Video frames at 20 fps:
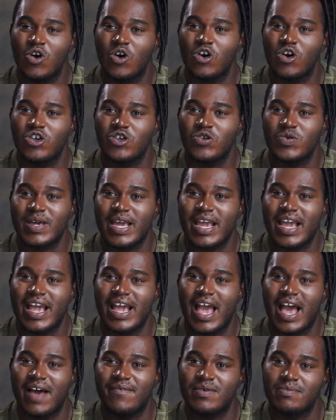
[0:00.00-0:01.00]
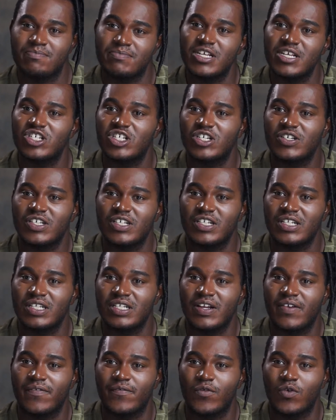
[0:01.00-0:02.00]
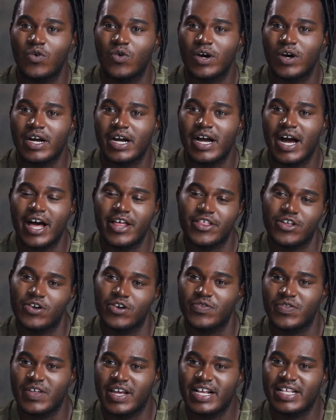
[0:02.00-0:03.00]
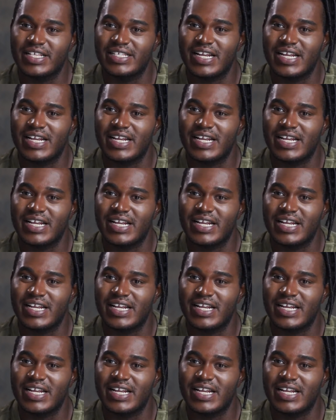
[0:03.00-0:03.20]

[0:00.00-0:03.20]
or you can't have ambition for other things.